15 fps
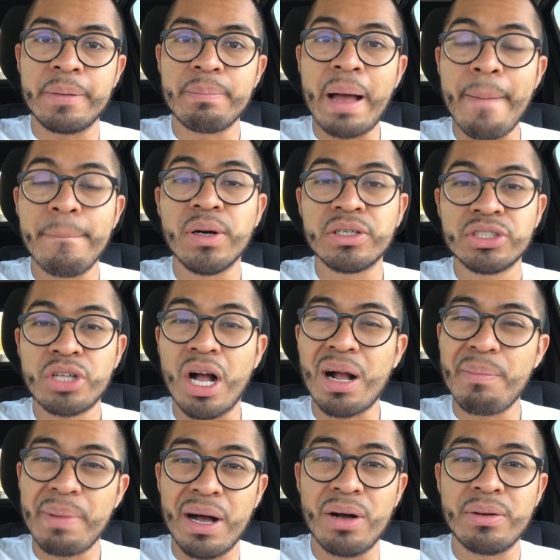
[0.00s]
My books talk
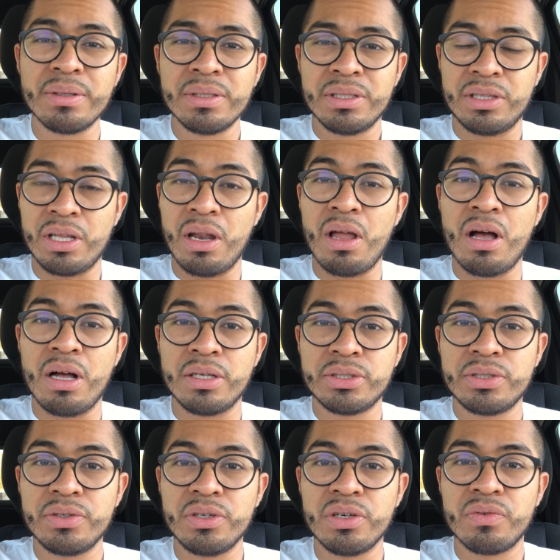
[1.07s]
about the
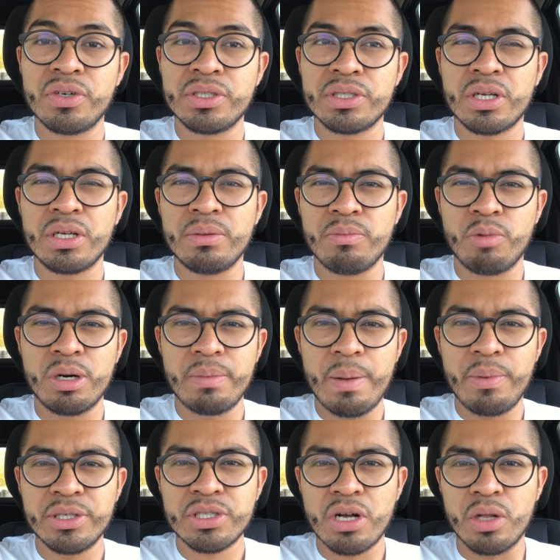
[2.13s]
laws of the universe. One of my
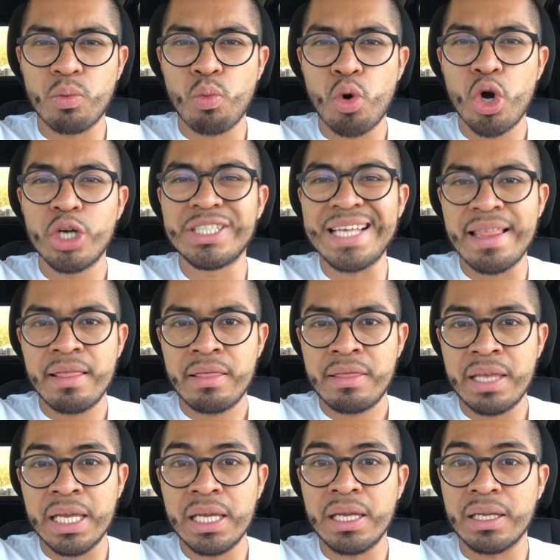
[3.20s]
books called Words and
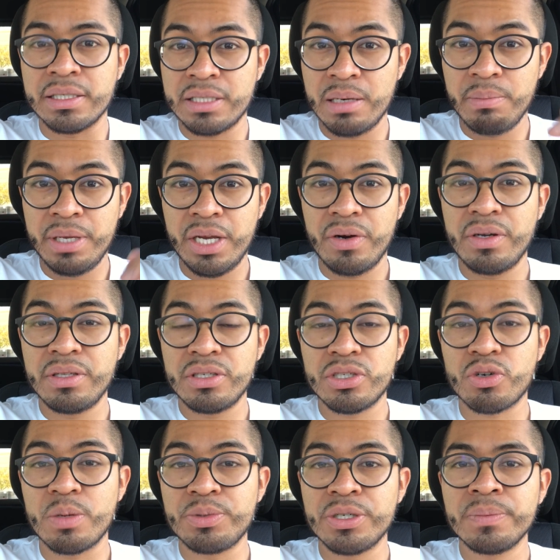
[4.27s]
Thinking. It's gonna be here in the
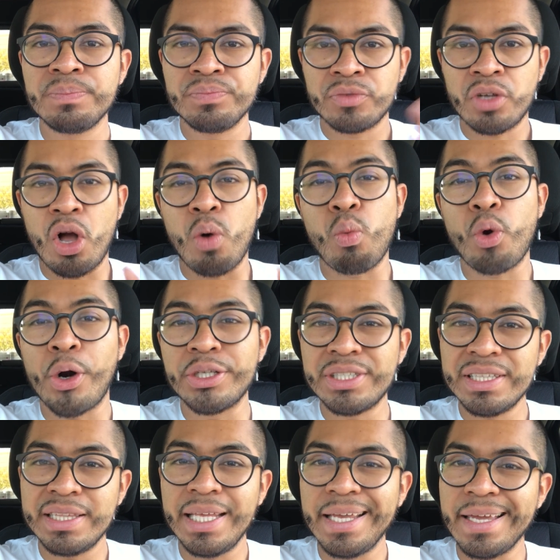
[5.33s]
description, called Words
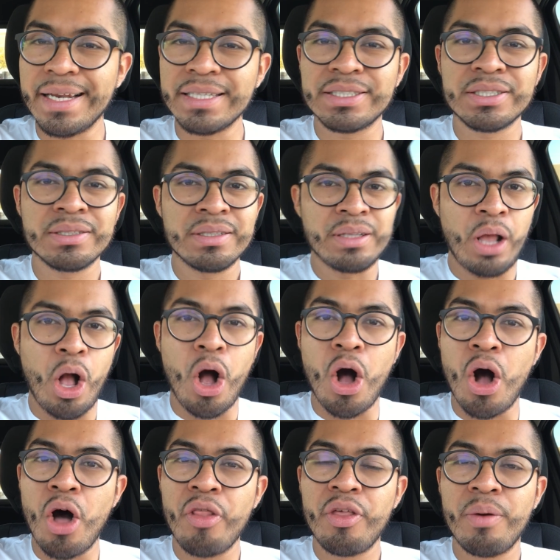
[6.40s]
and Thinking. It's
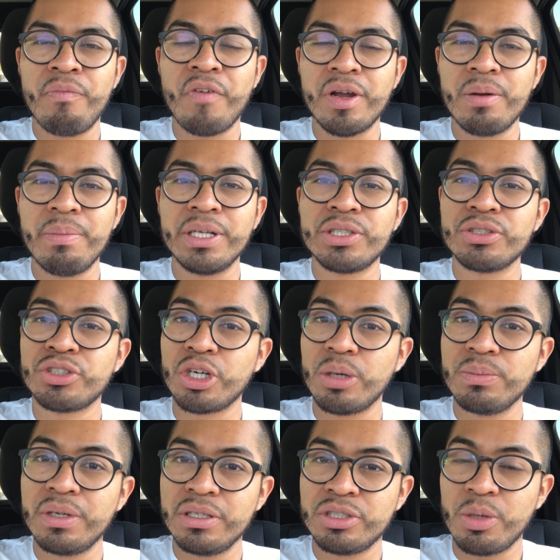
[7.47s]
all the fundamental
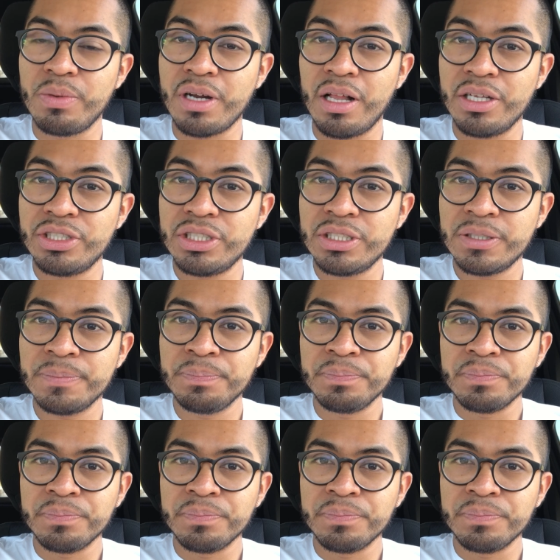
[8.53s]
terminologies.